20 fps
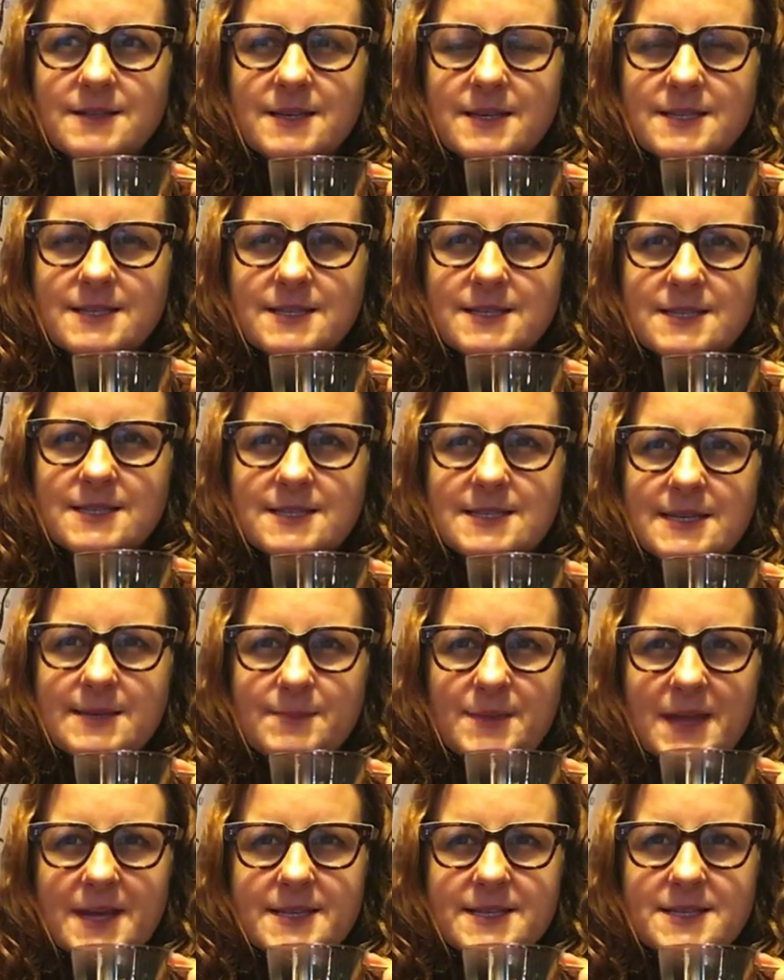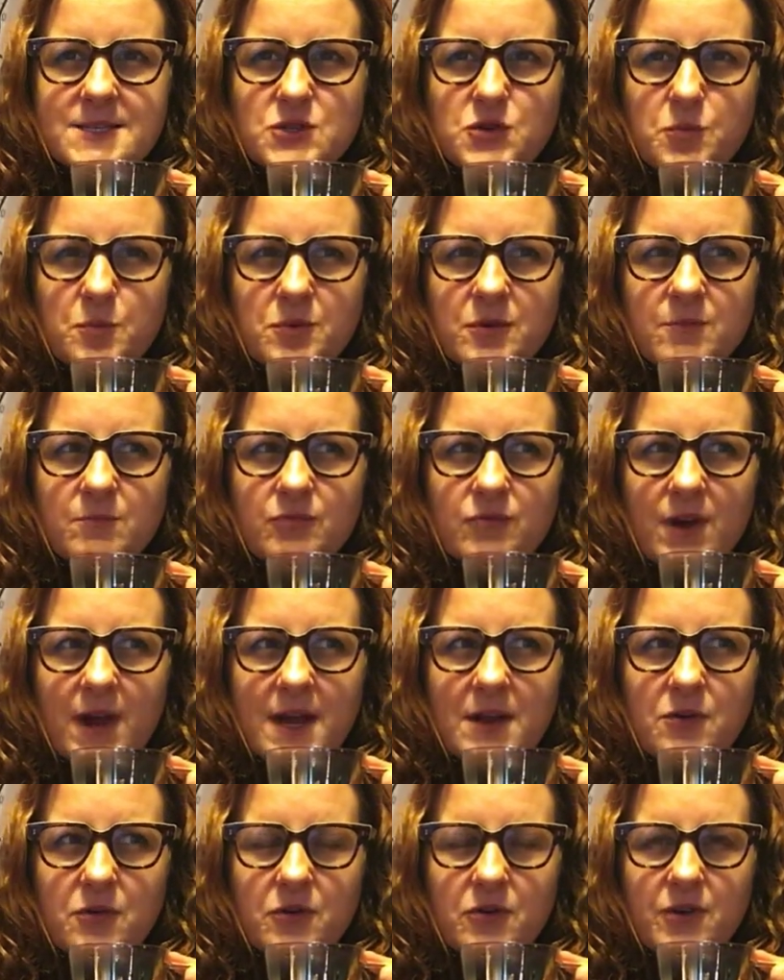doesn't seem like super
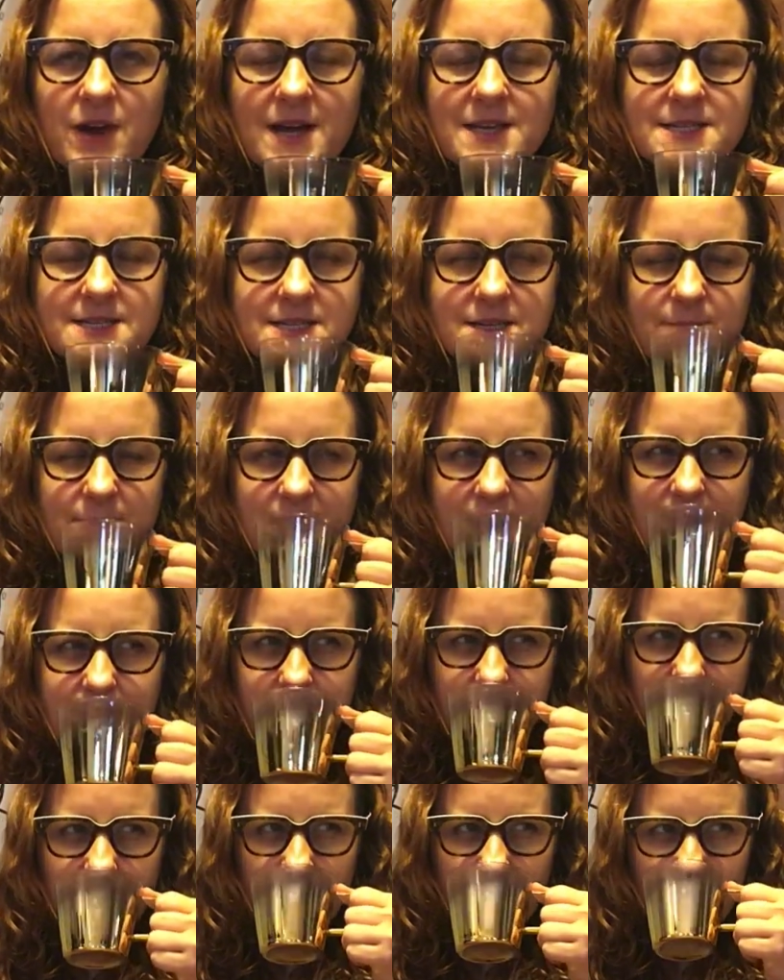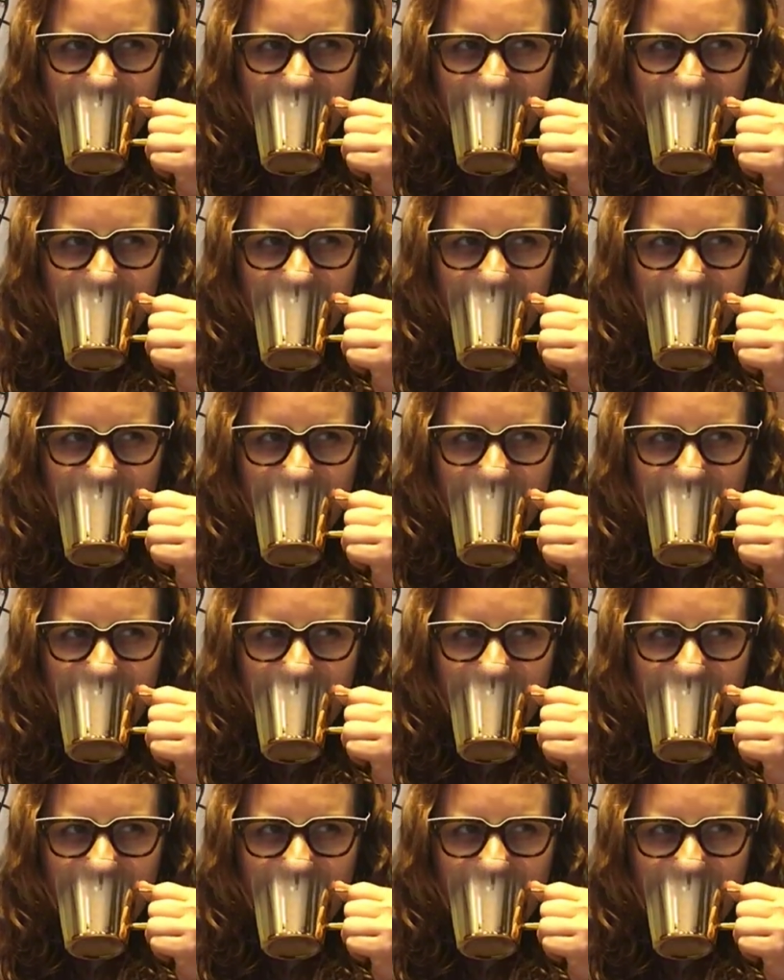bright or grassy to me.